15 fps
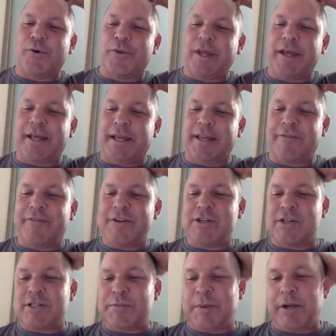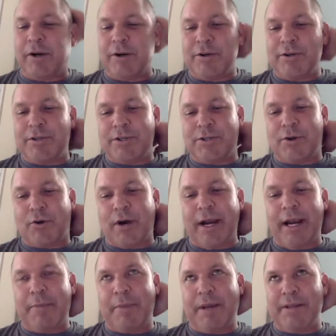the fidget spinners, it's
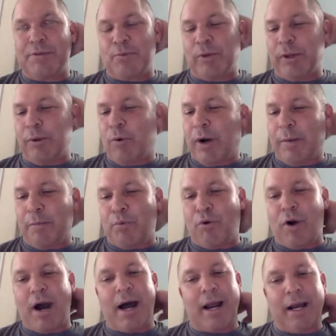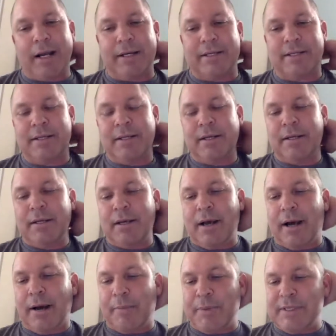great, but it's really one product.
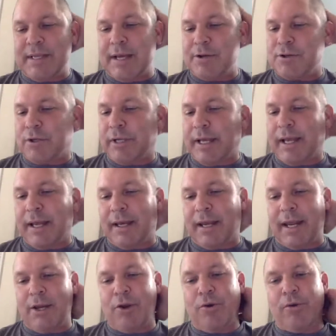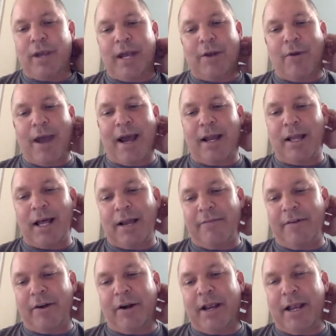Potentially, and can you add a lot of
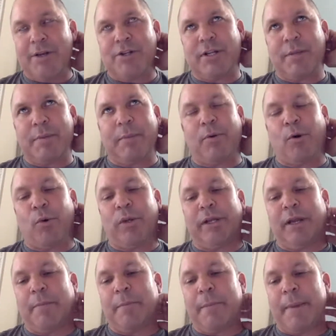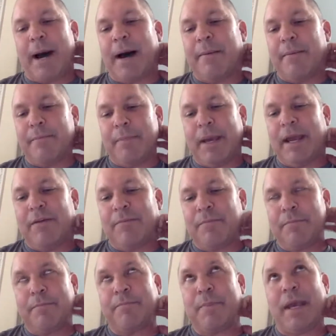variation that people are willing to
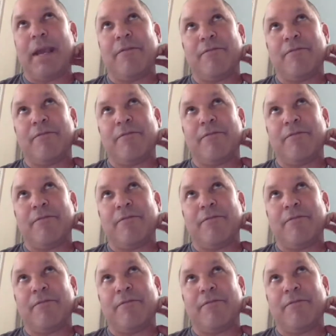pay